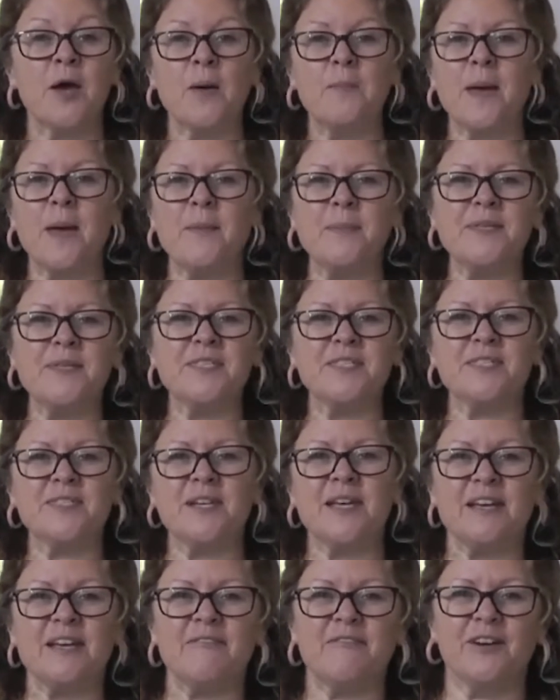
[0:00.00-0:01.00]
Maybe
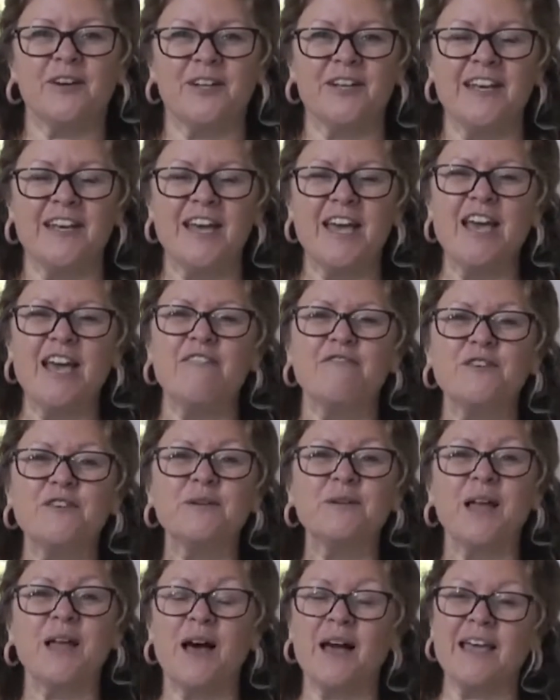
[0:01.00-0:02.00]
Stephen, if
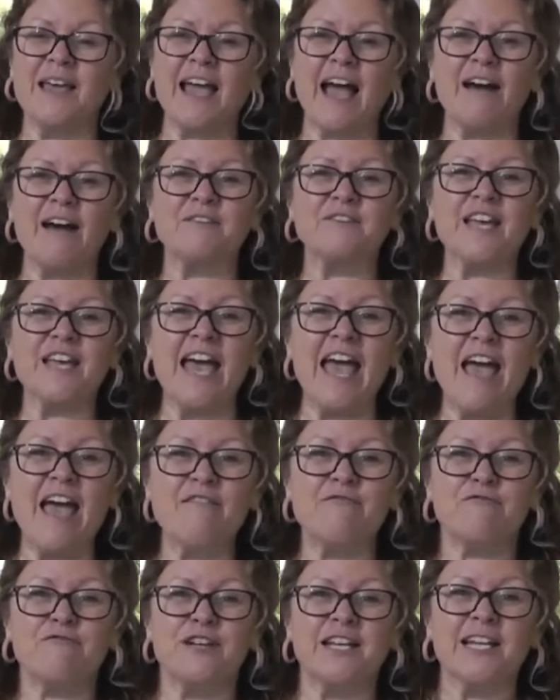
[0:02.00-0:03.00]
you like, after
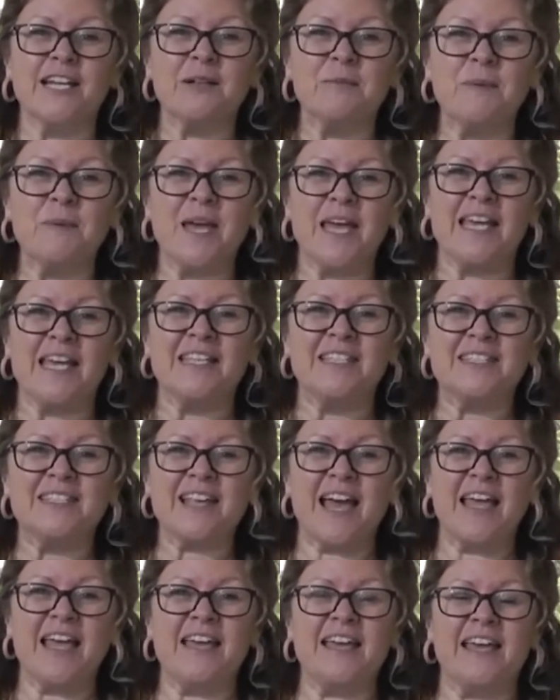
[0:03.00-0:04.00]
every little bit he's
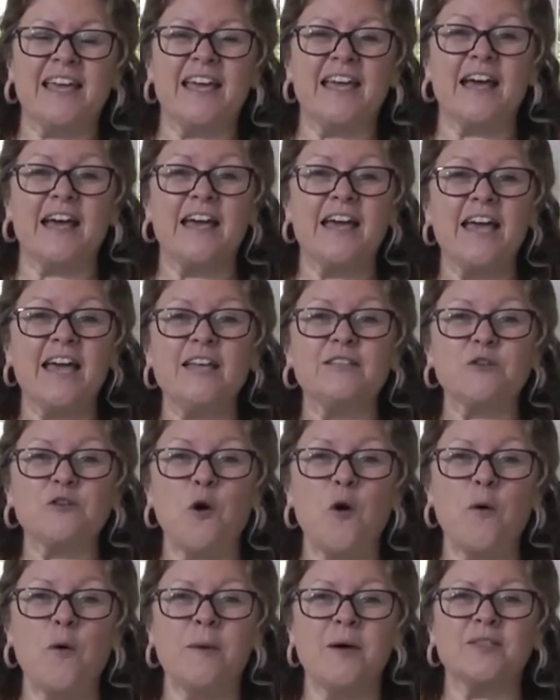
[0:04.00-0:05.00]
saying here, it's
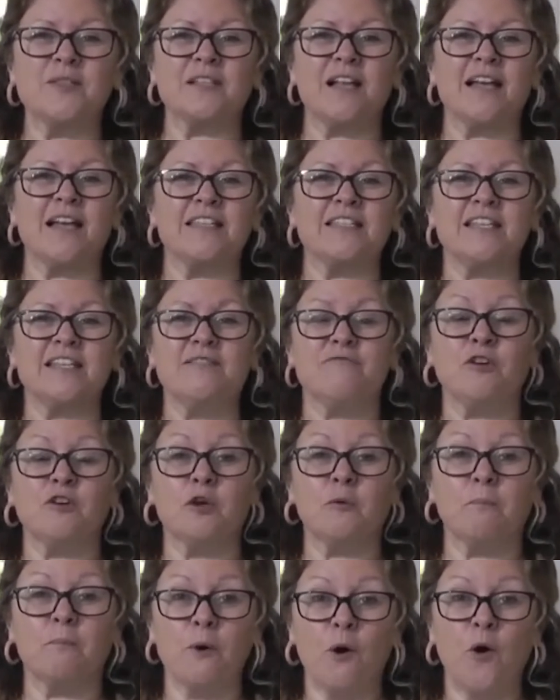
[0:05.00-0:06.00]
almost like Stephen
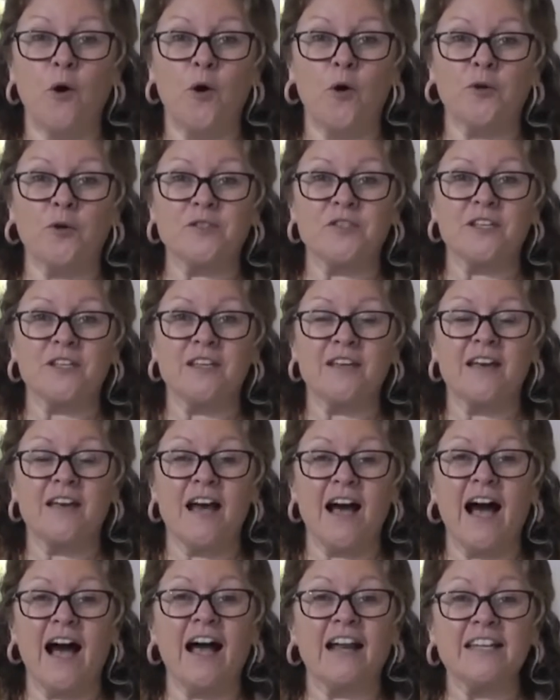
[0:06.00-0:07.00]
could pause
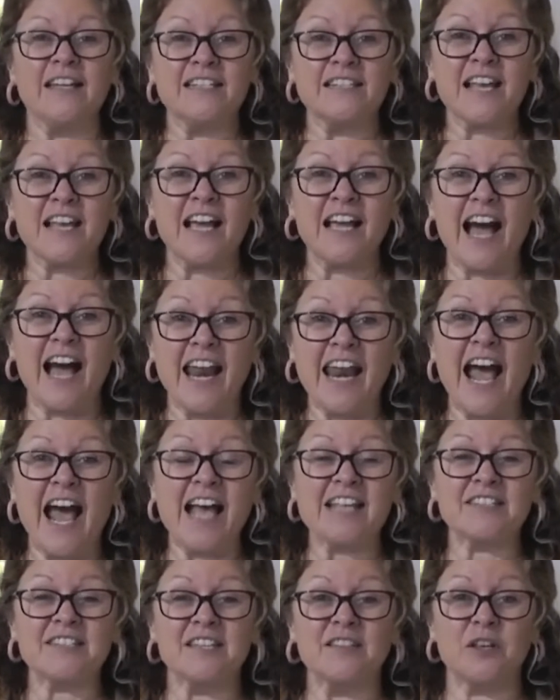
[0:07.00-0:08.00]
and he's kind of
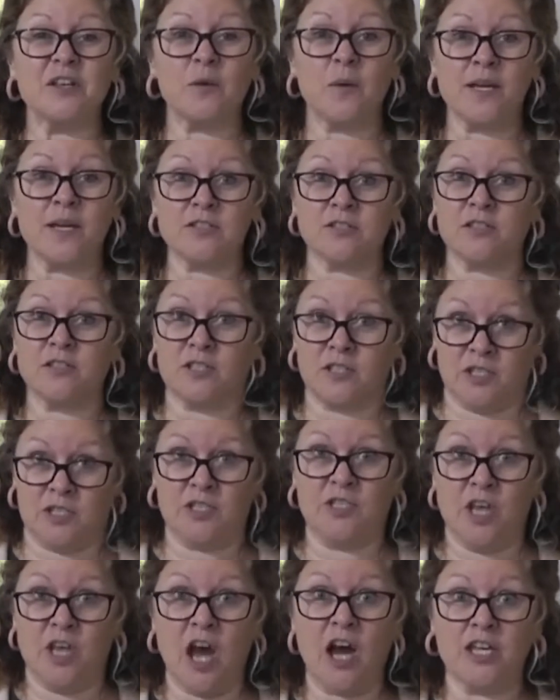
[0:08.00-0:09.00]
asking the question,
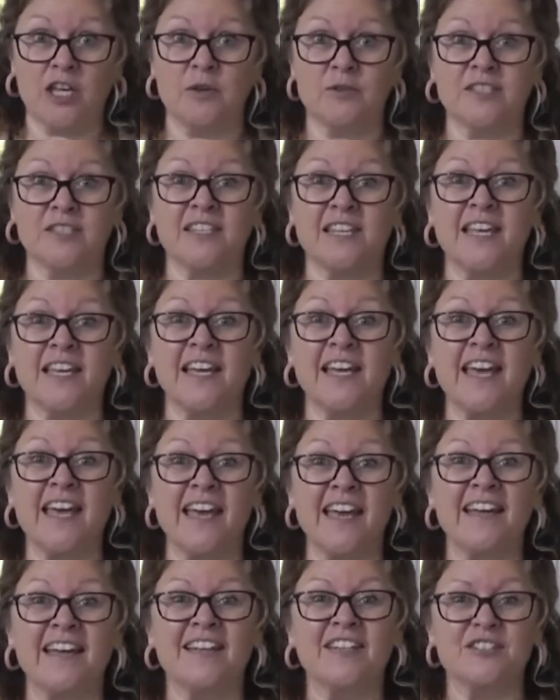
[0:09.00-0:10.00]
are you seeing
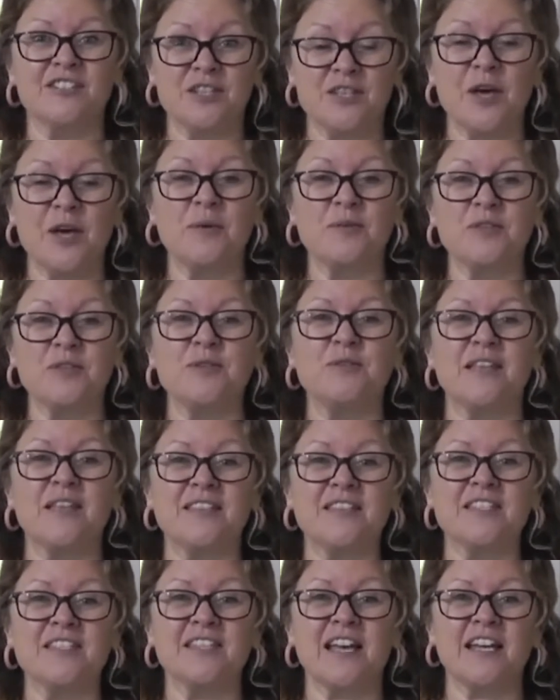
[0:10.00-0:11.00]
it to those who,
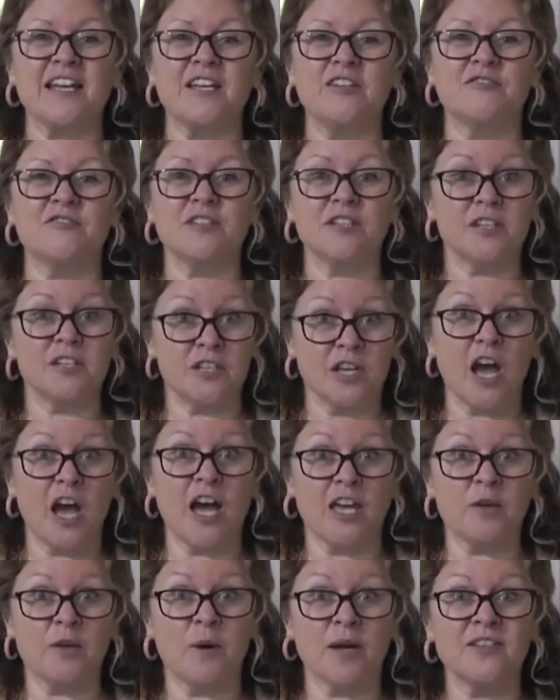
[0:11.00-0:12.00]
in the Sanhedrin?
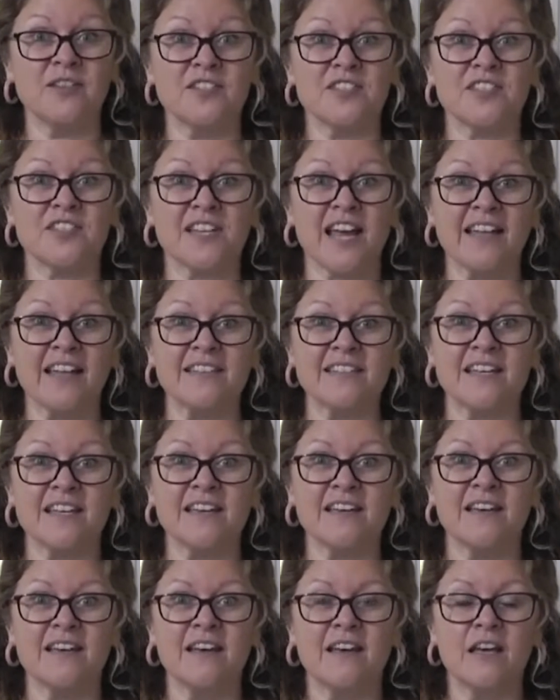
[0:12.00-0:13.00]
Are you
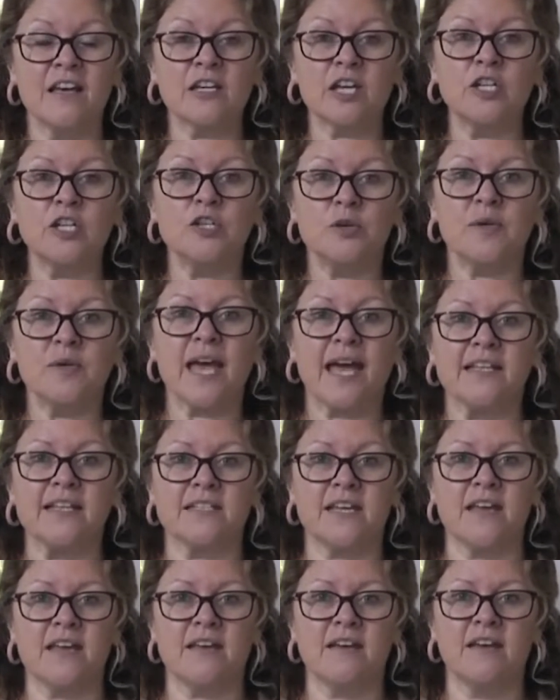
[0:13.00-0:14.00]
understanding? Can you
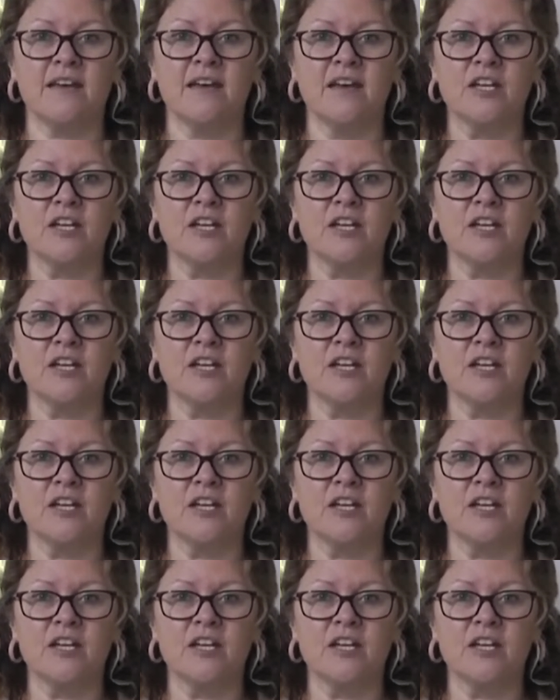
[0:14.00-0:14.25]
get it?